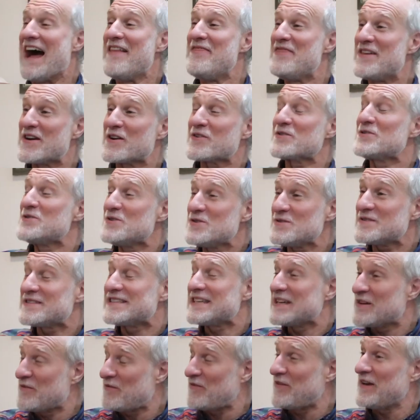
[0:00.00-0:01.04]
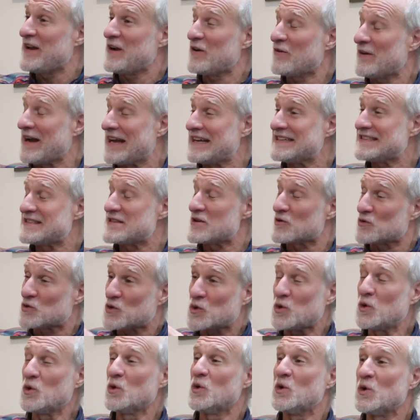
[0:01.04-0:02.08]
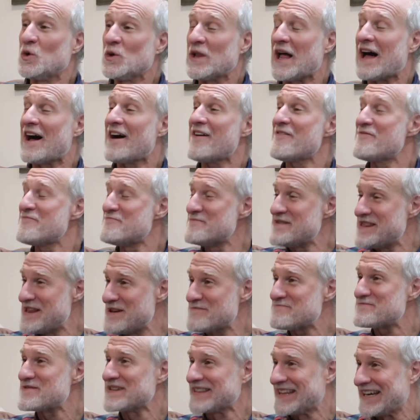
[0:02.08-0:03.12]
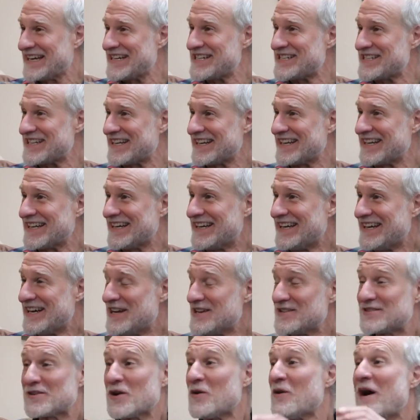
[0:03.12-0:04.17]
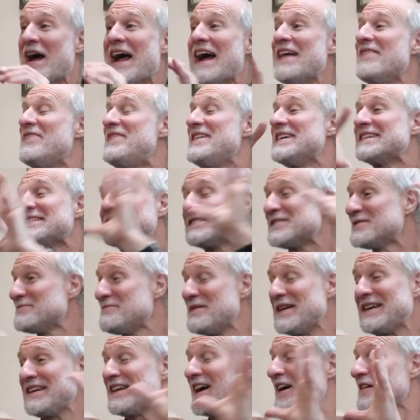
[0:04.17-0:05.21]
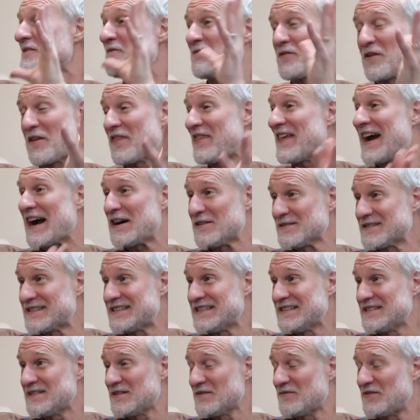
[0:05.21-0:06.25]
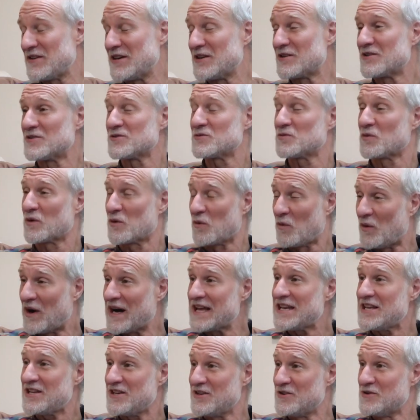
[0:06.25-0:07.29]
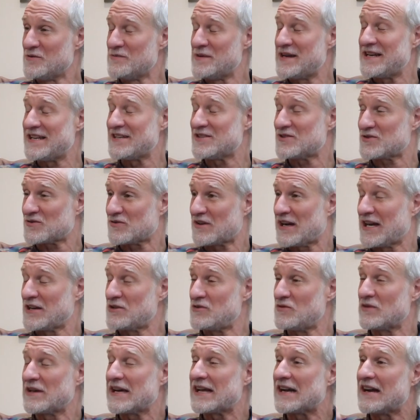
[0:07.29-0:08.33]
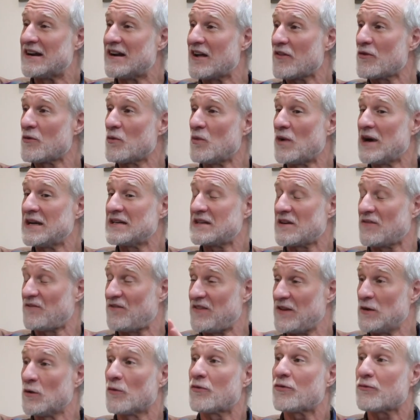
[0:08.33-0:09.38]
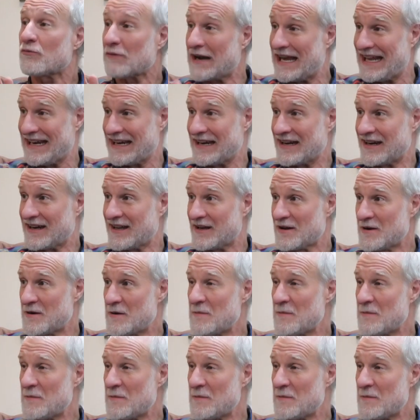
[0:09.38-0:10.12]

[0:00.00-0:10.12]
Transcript: And they're using fear as their tool of manipulation. So this has been done for thousands of years, where one human is trying to get another one to feel threatened